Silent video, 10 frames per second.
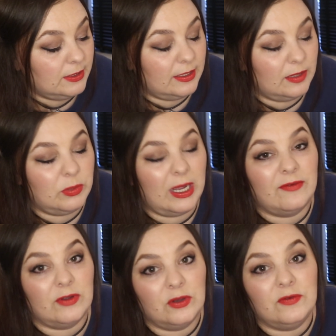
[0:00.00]
But
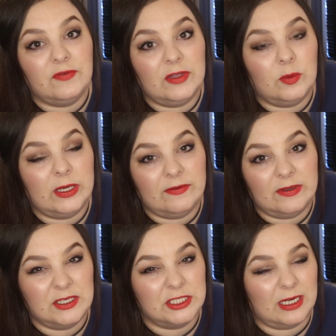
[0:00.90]
have a good feel when you're
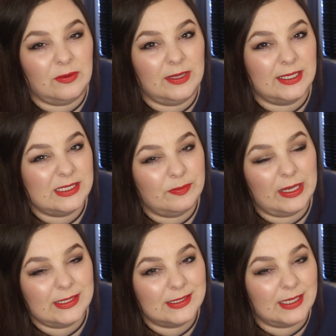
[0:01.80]
in the shower. That's the
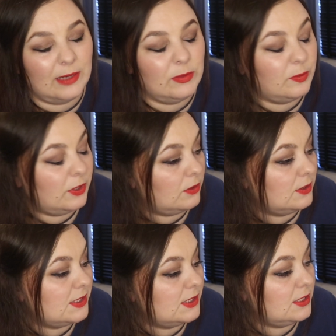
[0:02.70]
best time, to be
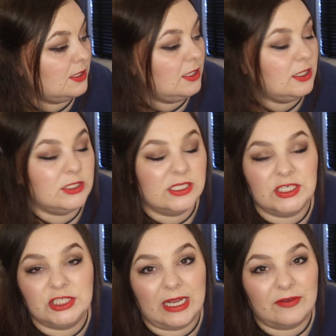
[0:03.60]
honest, just
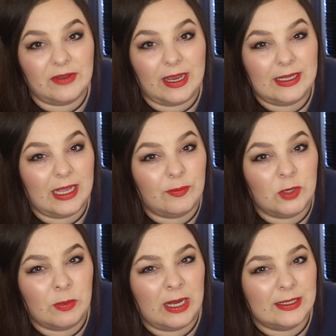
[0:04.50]
to check for any
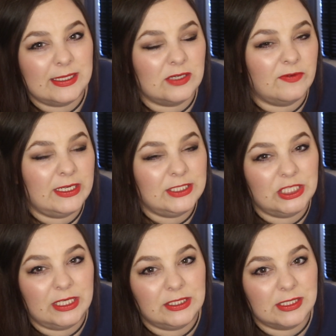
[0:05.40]
abnormalities or any
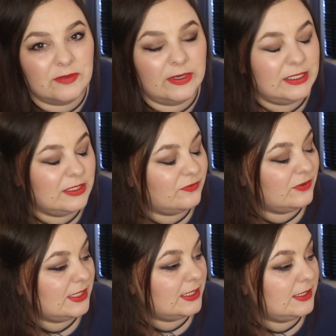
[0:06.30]
changes or any
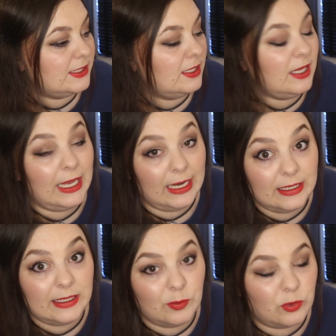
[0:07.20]
differences
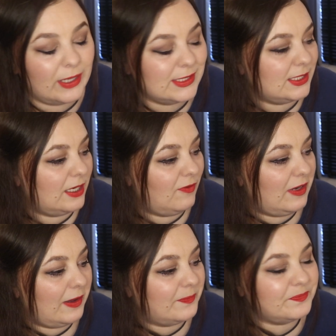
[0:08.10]
in your breast
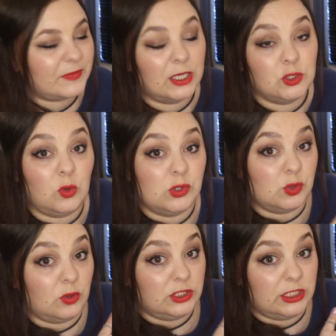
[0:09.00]
area and
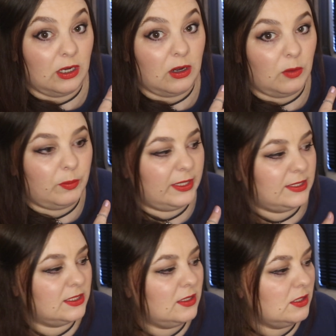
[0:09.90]
also under your
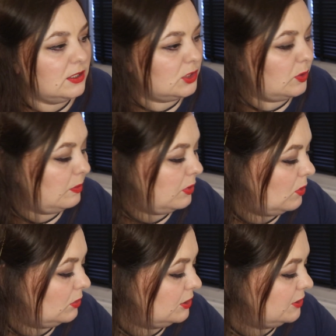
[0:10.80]
armpit. So
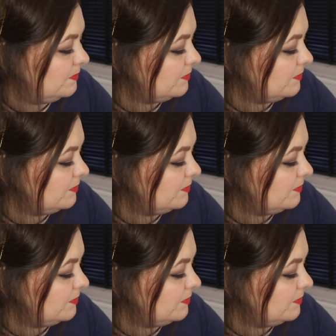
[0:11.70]
important.